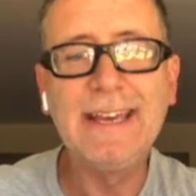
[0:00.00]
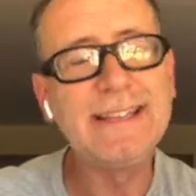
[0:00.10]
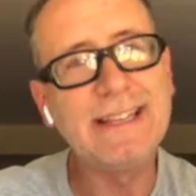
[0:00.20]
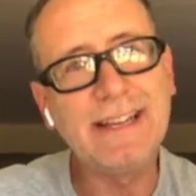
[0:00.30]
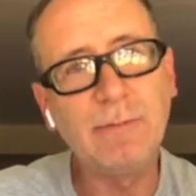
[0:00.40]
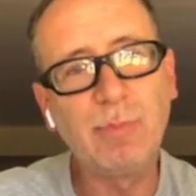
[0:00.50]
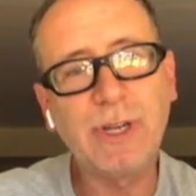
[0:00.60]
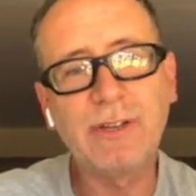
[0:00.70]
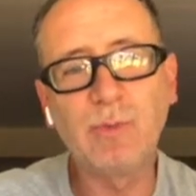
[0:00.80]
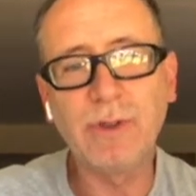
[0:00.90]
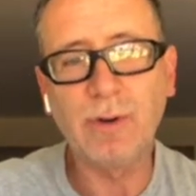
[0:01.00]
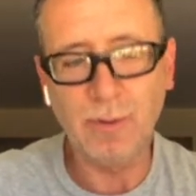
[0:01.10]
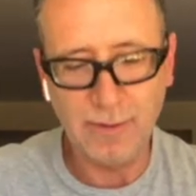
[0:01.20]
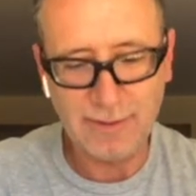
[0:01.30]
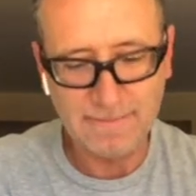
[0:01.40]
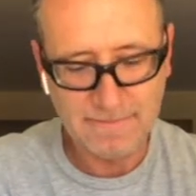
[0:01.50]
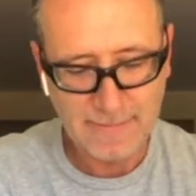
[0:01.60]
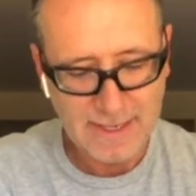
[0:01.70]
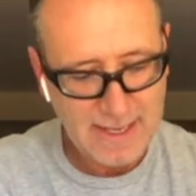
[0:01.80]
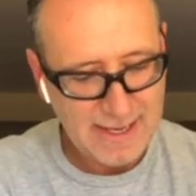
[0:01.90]
and then they're brick with holes.
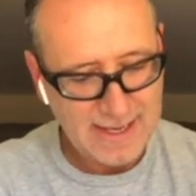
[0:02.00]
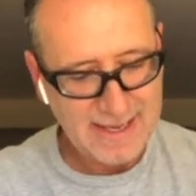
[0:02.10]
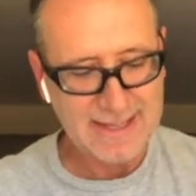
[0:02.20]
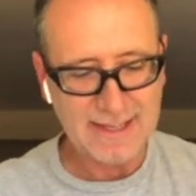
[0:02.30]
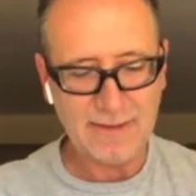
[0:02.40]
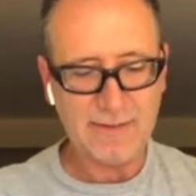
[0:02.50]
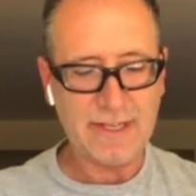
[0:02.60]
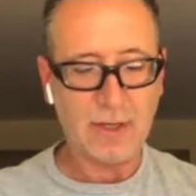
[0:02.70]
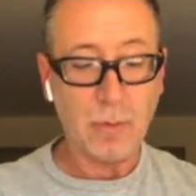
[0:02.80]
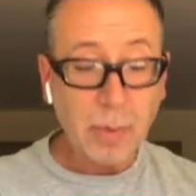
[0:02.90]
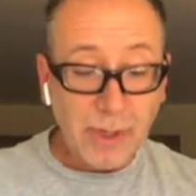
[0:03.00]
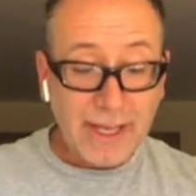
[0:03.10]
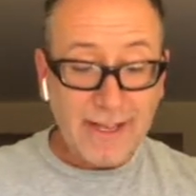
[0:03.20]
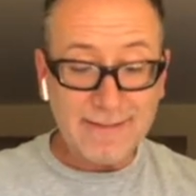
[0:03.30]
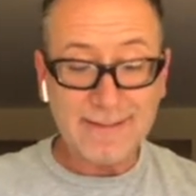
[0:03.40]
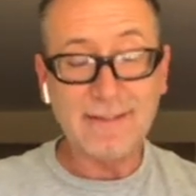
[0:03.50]
And then there's Lego plates,